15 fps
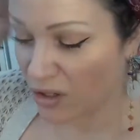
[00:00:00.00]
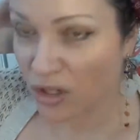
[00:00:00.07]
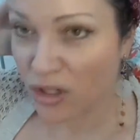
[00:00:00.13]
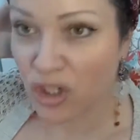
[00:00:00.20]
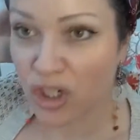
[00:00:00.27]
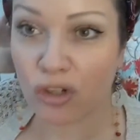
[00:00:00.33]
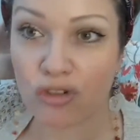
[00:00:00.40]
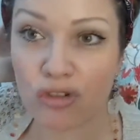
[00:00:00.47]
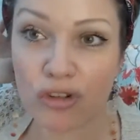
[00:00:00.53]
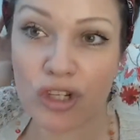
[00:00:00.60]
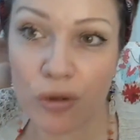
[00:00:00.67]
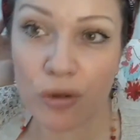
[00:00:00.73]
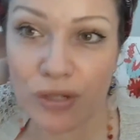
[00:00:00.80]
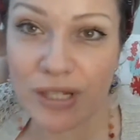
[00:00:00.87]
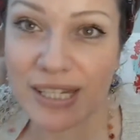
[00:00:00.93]
Children
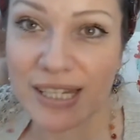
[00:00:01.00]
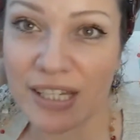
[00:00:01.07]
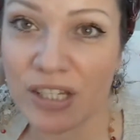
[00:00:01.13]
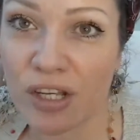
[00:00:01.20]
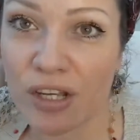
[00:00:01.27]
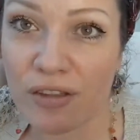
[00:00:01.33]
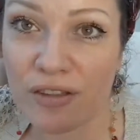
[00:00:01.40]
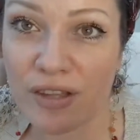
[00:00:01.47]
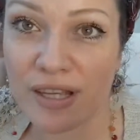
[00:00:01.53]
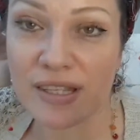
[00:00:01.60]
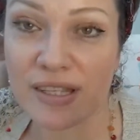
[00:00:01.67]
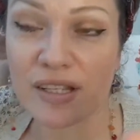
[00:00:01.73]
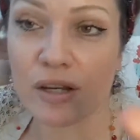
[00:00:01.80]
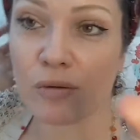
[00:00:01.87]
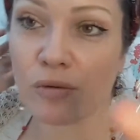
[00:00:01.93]
don't see certain things. They
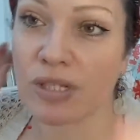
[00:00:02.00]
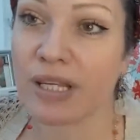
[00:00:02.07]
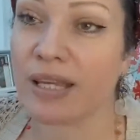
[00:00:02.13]
don't see